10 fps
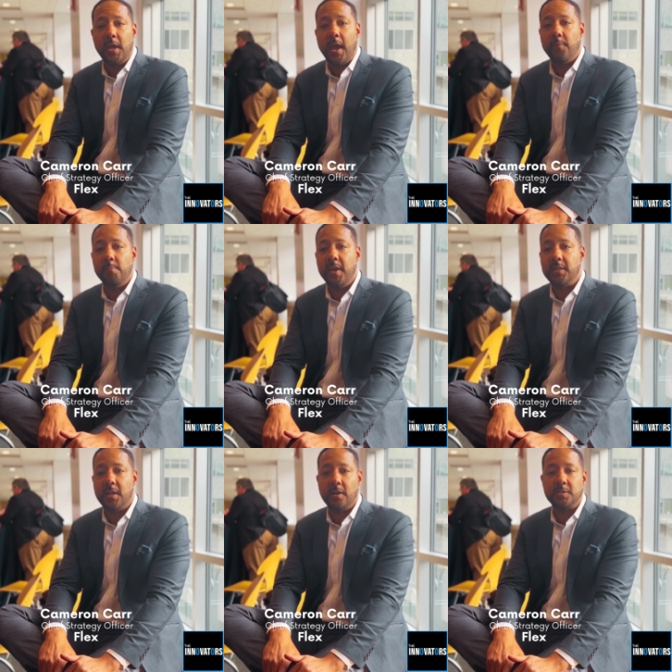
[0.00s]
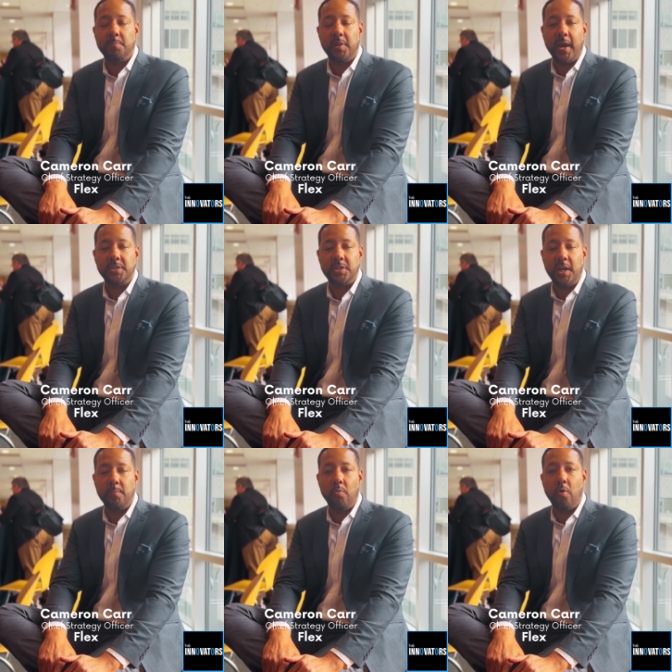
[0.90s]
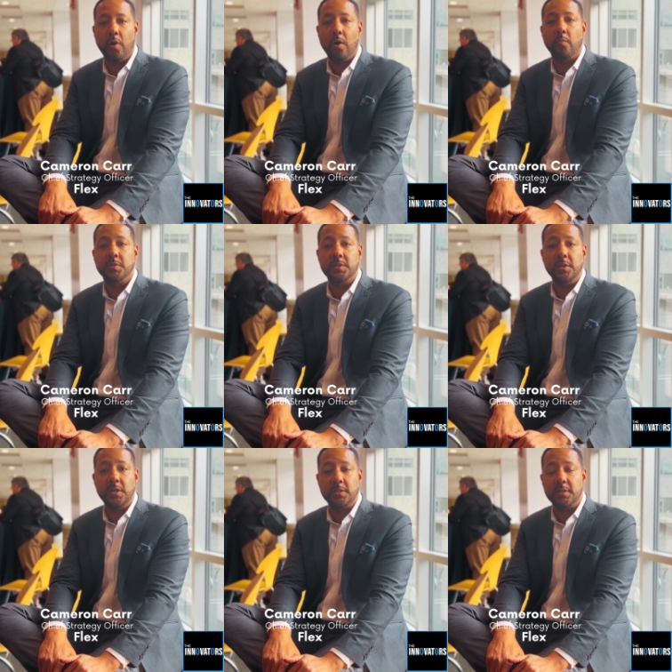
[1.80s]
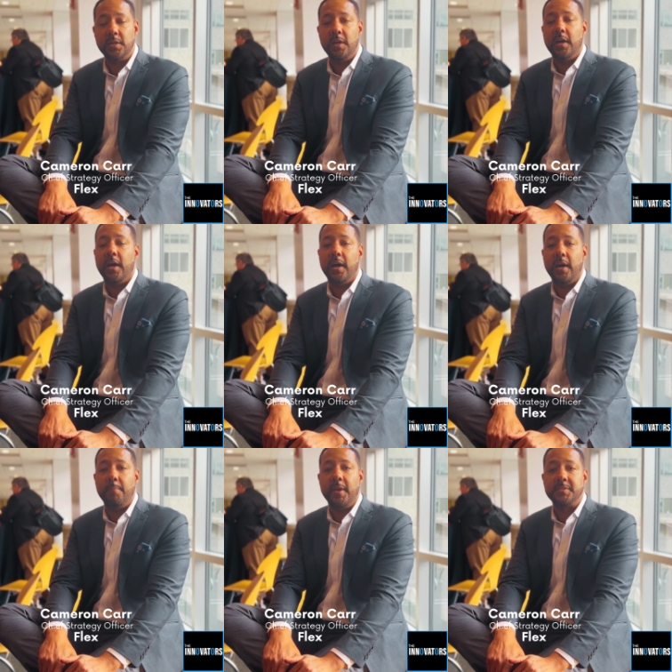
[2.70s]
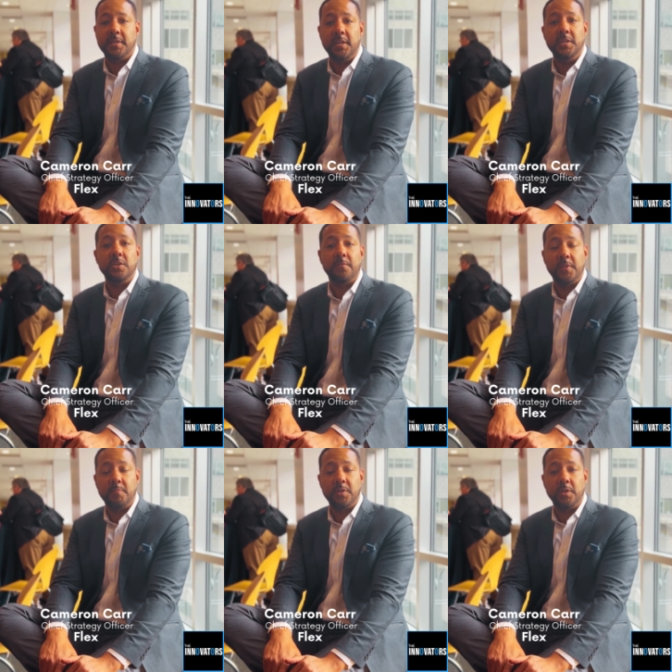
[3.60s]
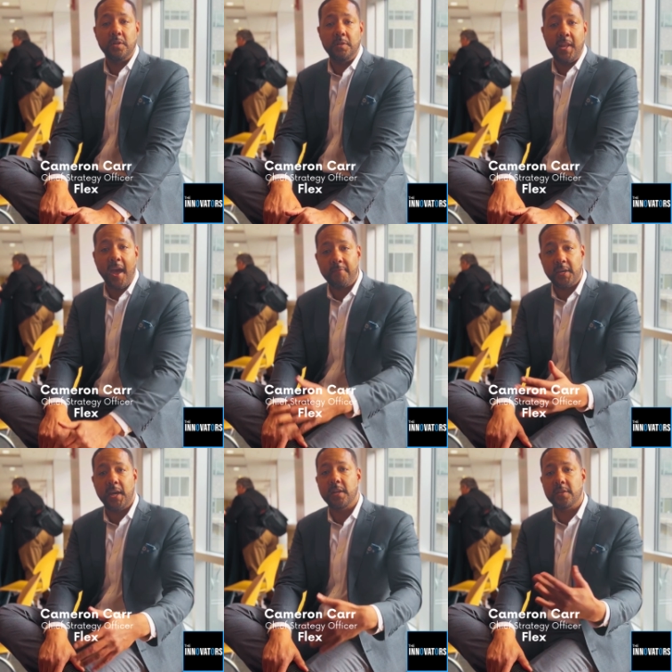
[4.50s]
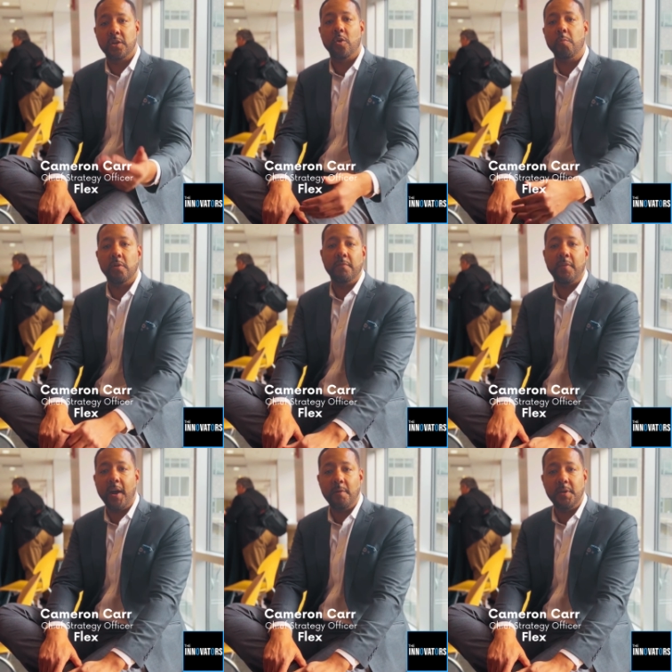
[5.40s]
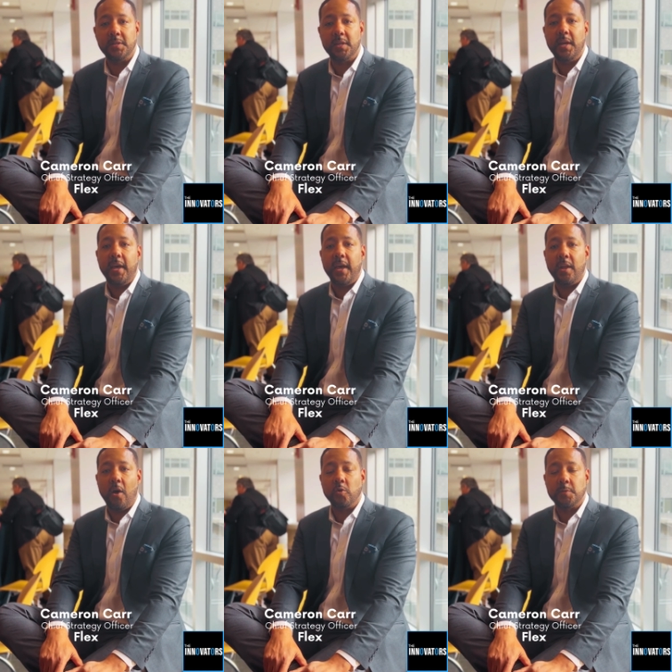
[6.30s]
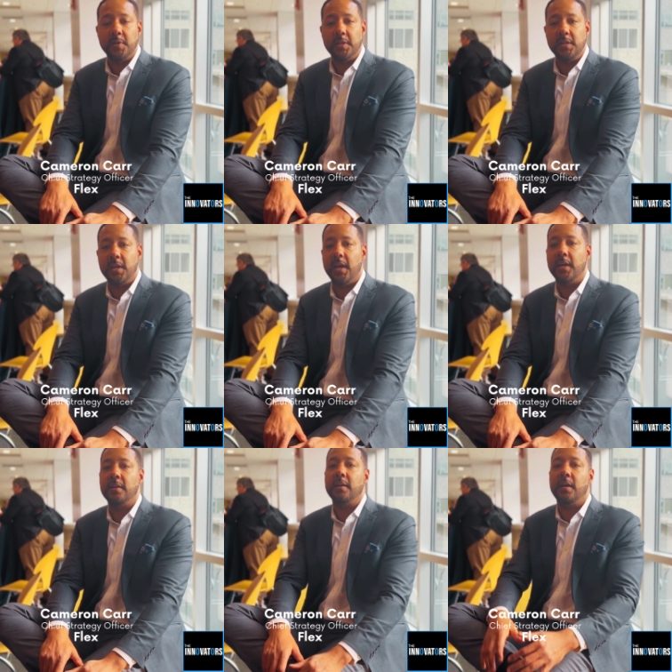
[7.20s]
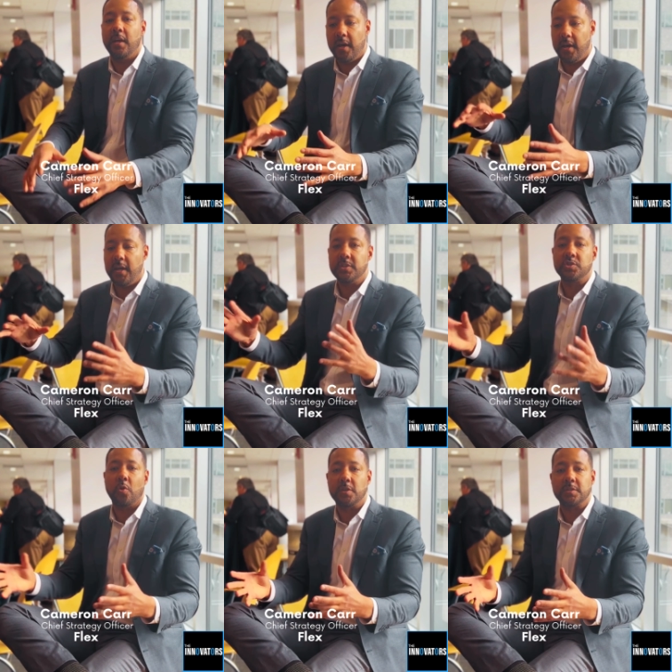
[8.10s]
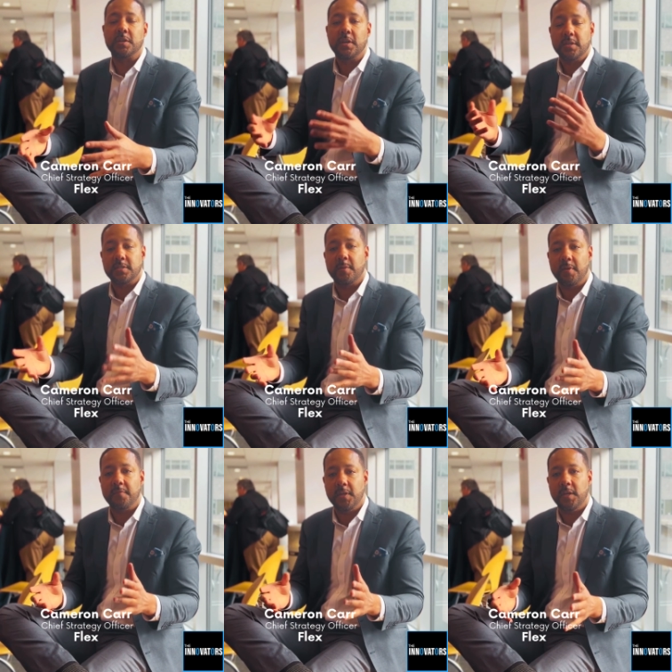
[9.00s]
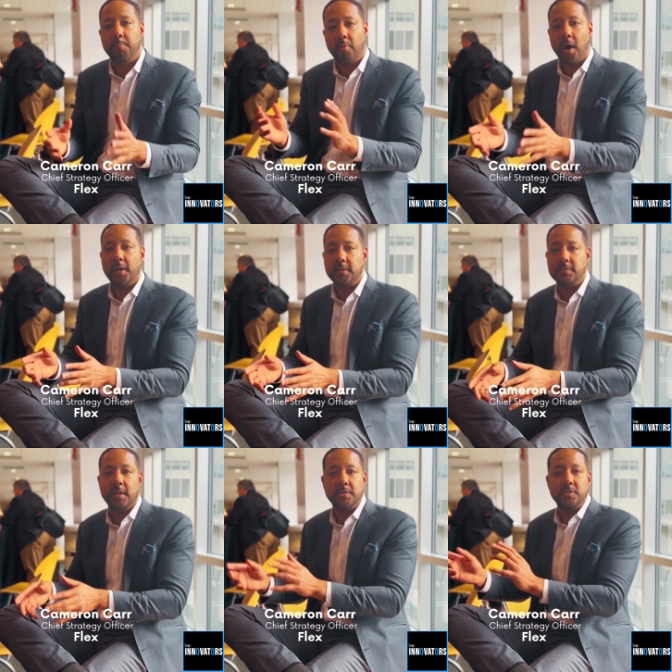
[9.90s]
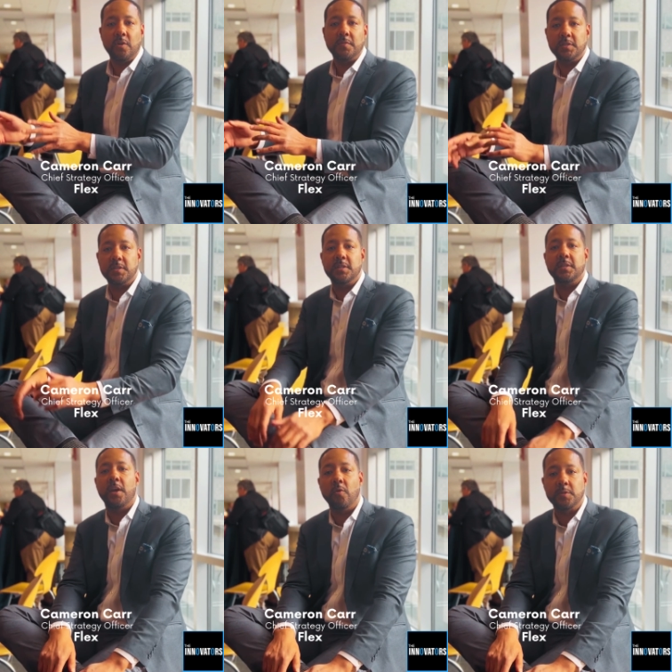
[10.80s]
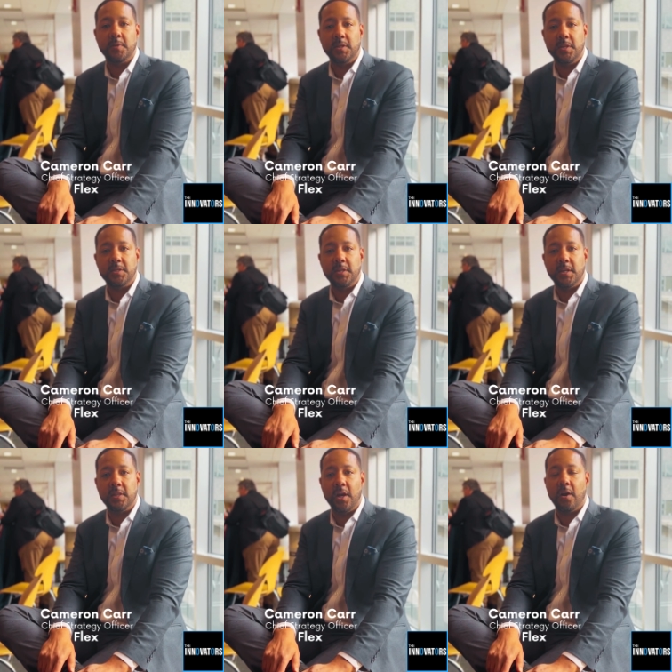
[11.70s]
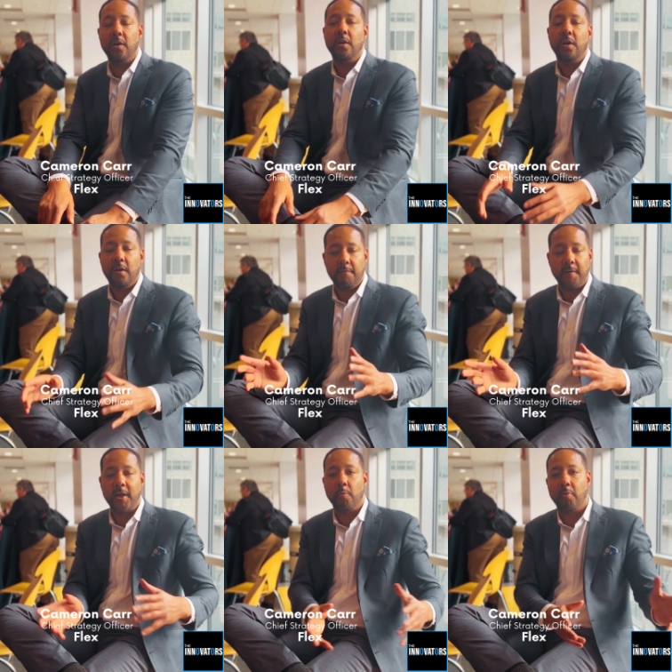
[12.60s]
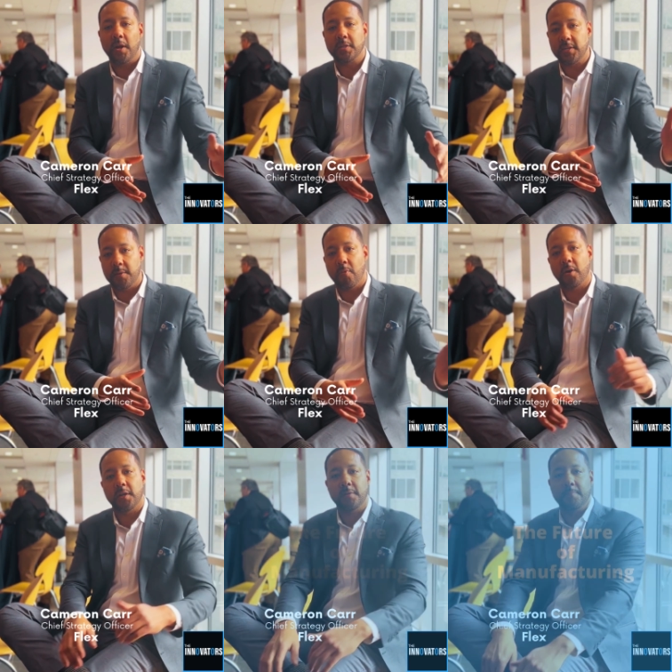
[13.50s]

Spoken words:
And we make their supply chain more resilient. It makes it easier for them to navigate the global environment, and ultimately can insource some of the products and services that they ultimately need to get their final product to end market.